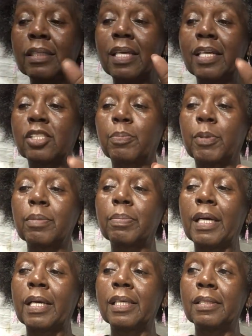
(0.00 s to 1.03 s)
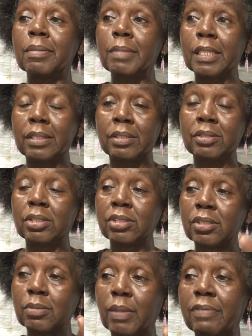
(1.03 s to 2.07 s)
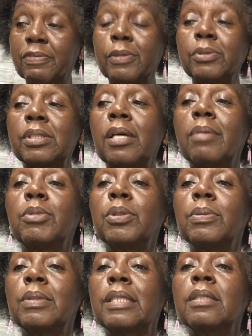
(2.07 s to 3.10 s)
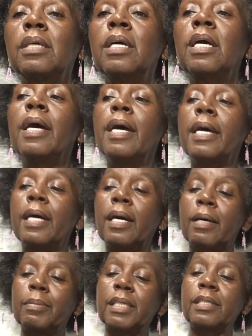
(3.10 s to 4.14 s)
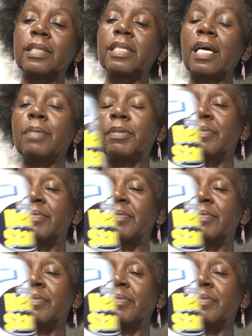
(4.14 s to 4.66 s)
an expert by any means. This is my first time doing it. Any type